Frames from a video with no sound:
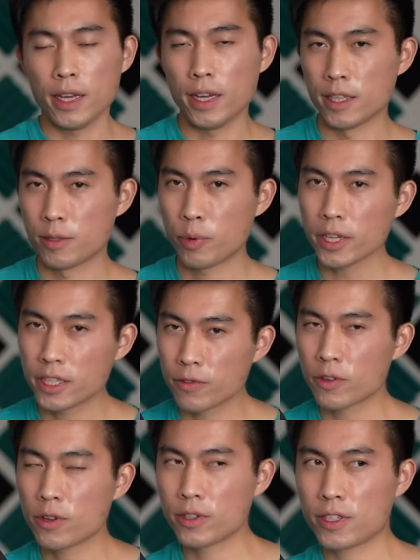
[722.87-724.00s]
It's pretty
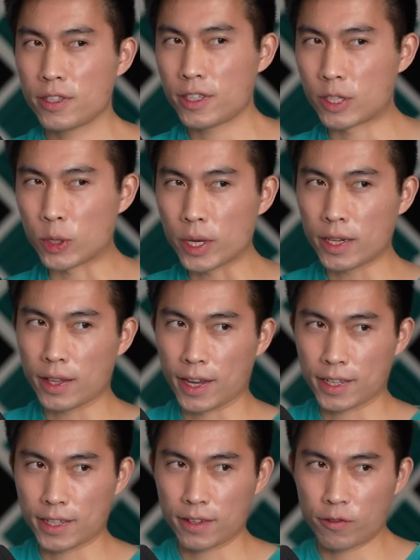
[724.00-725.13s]
difficult to do it
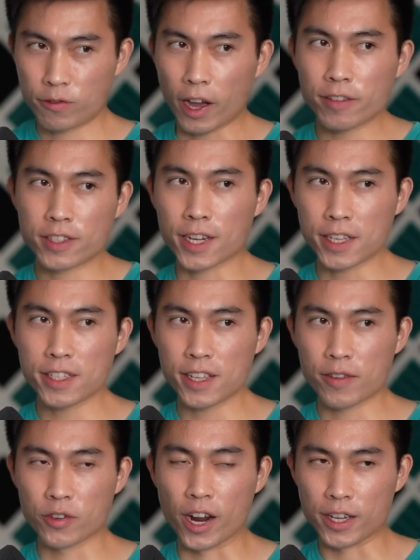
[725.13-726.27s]
like 5 seconds
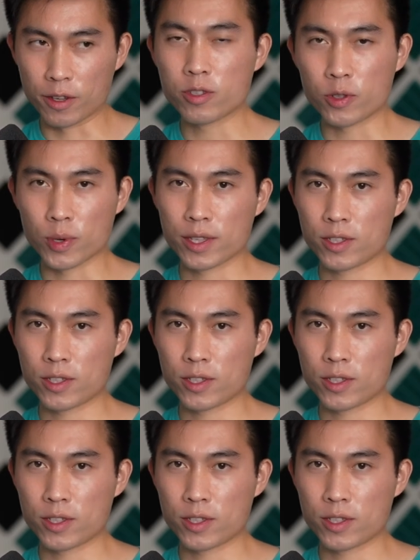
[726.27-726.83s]
if you're not used to it.